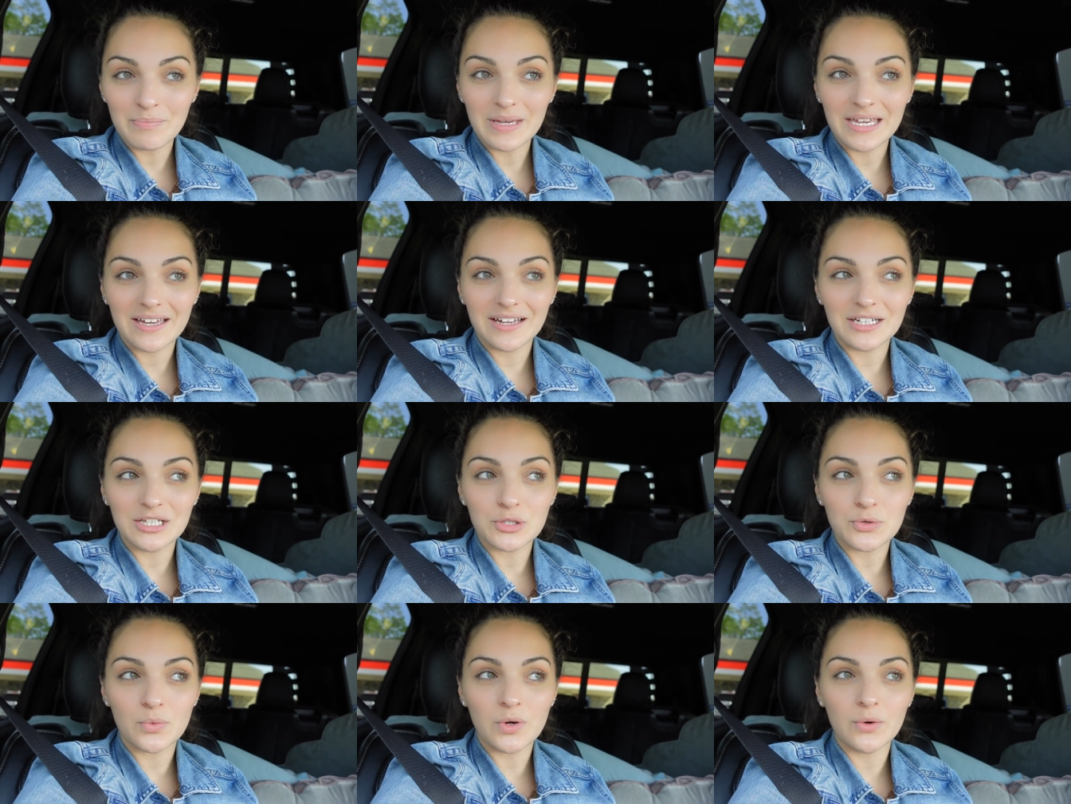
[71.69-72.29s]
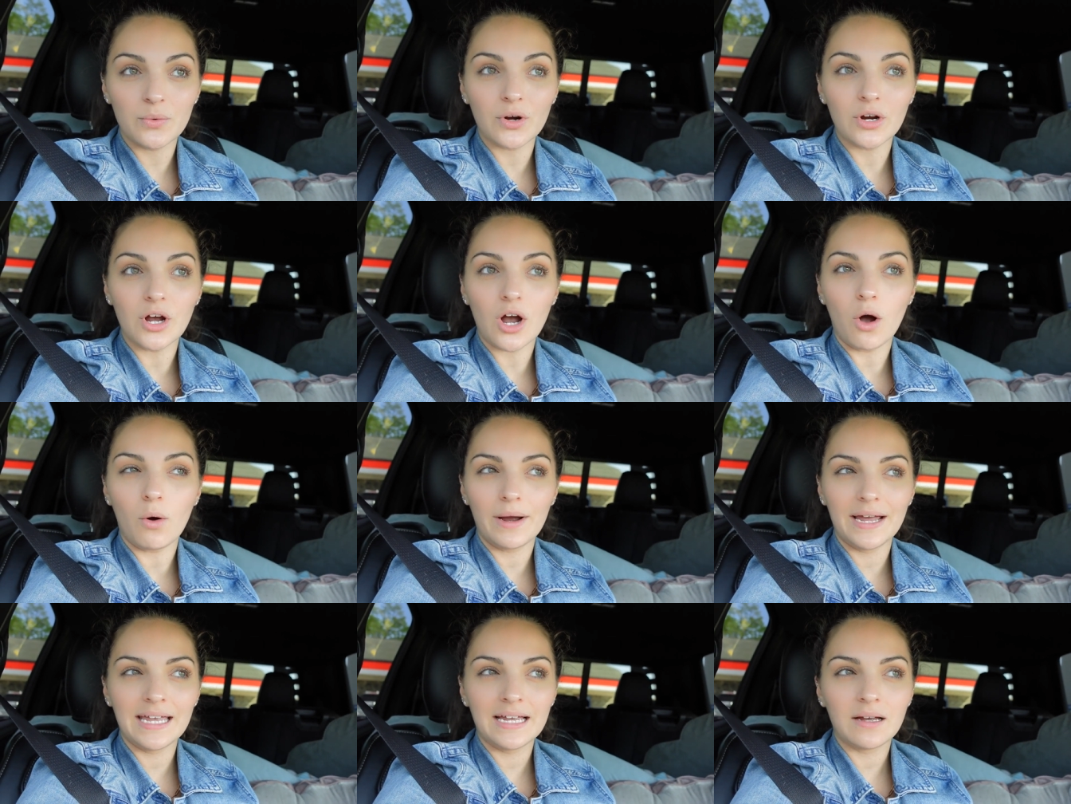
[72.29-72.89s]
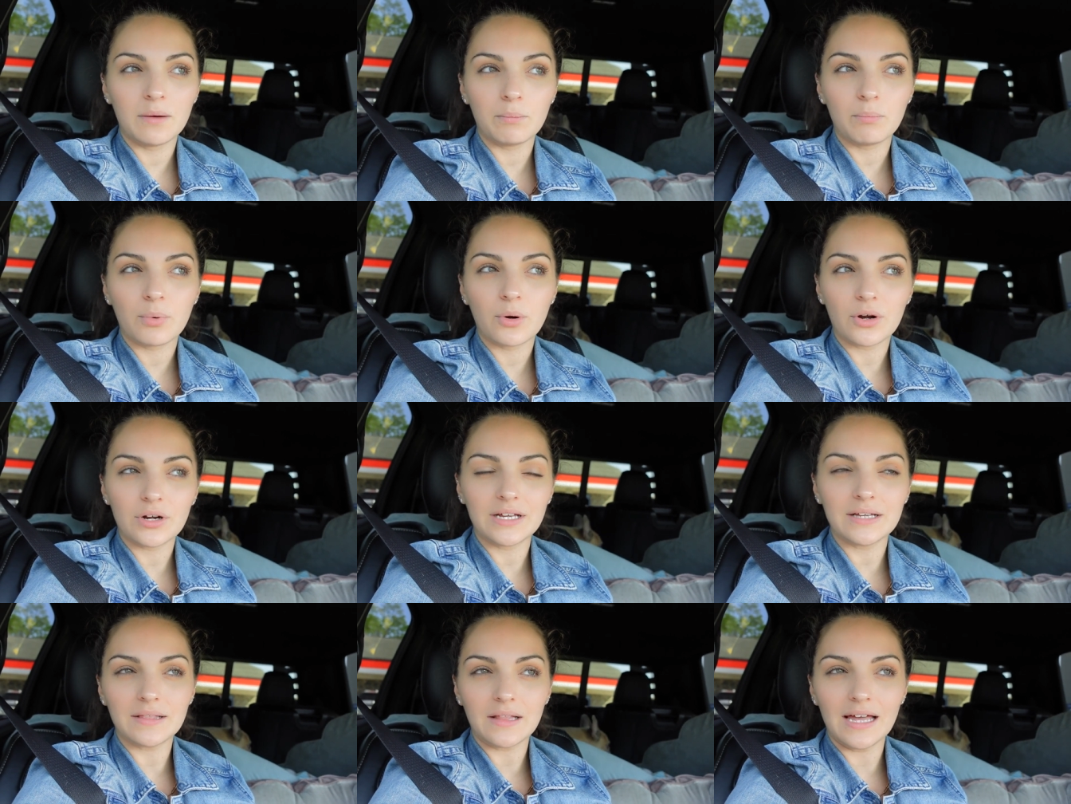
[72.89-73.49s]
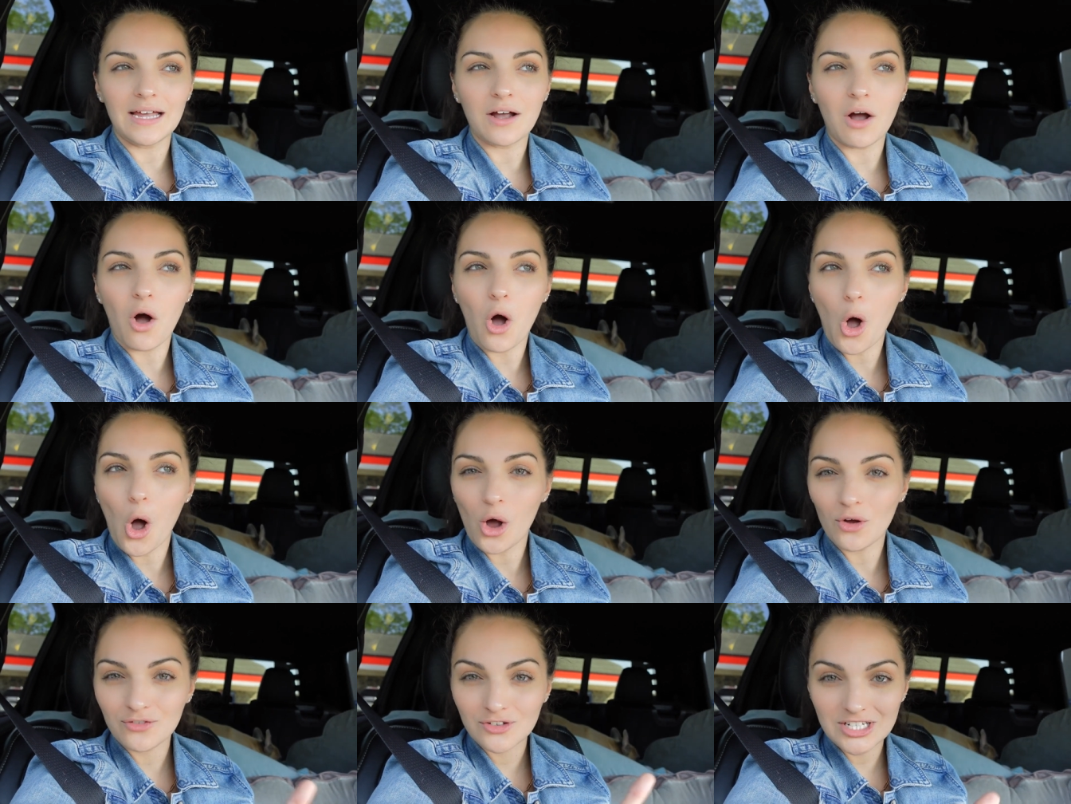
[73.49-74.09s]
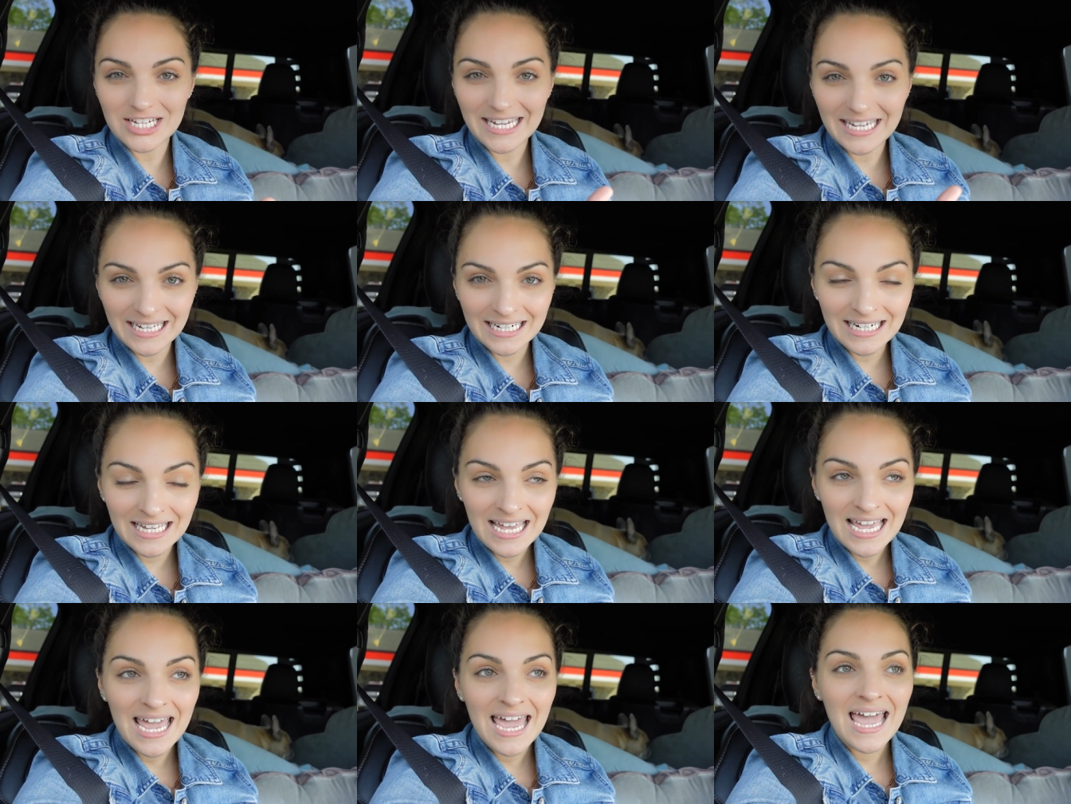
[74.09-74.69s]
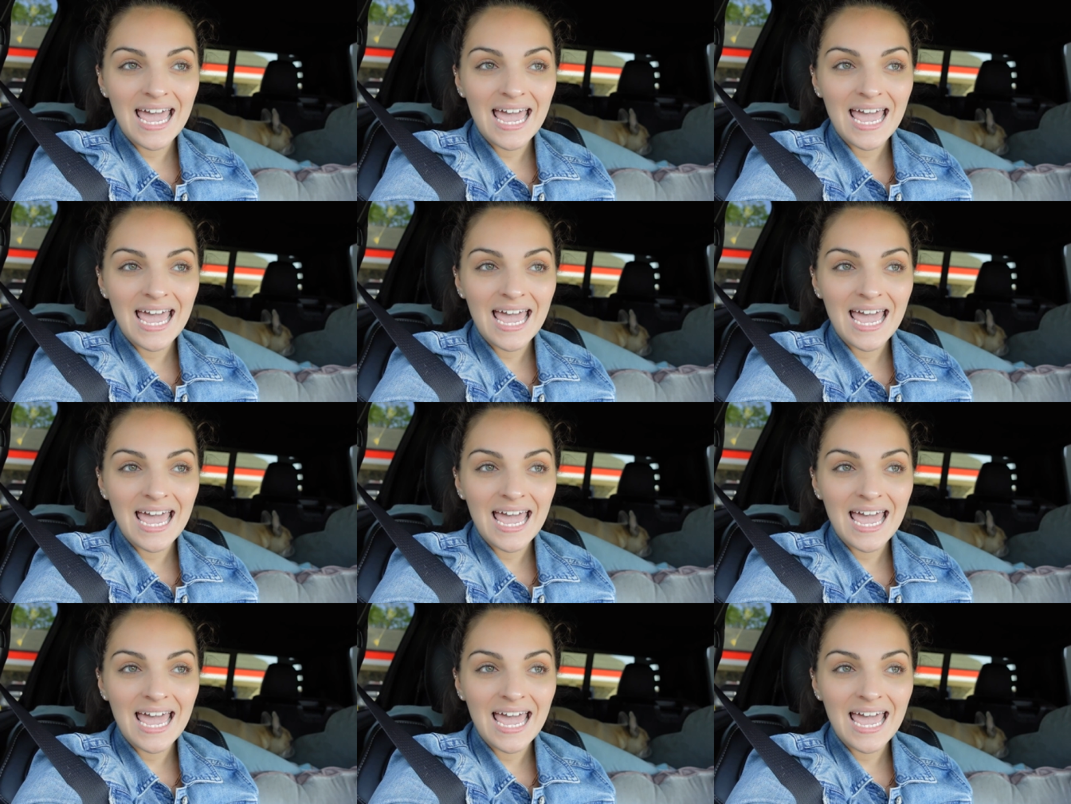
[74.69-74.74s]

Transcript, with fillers: because we were going pretty like often